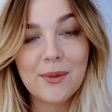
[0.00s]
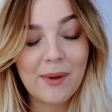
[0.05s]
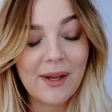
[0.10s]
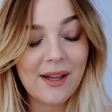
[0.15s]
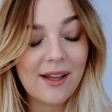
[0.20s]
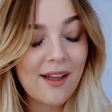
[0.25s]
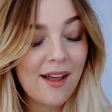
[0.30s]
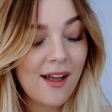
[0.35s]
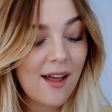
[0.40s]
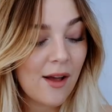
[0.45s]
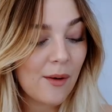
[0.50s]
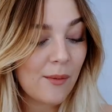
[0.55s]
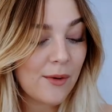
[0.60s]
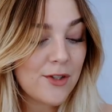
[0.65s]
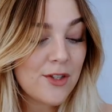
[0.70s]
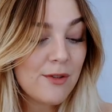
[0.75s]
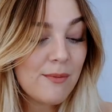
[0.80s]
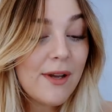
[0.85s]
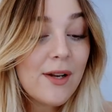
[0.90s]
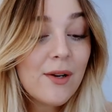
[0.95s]
to it,
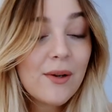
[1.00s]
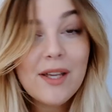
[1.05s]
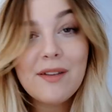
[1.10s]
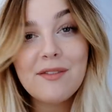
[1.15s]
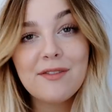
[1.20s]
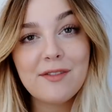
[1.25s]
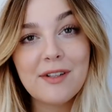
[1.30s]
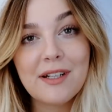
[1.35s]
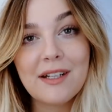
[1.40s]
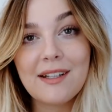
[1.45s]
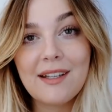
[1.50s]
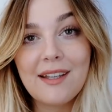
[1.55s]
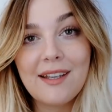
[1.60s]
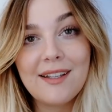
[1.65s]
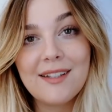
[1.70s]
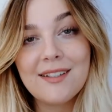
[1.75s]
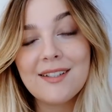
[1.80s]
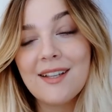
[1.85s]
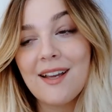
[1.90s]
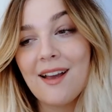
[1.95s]
which you may not even really
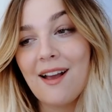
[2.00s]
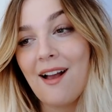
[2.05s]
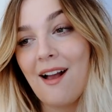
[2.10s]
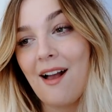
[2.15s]
need.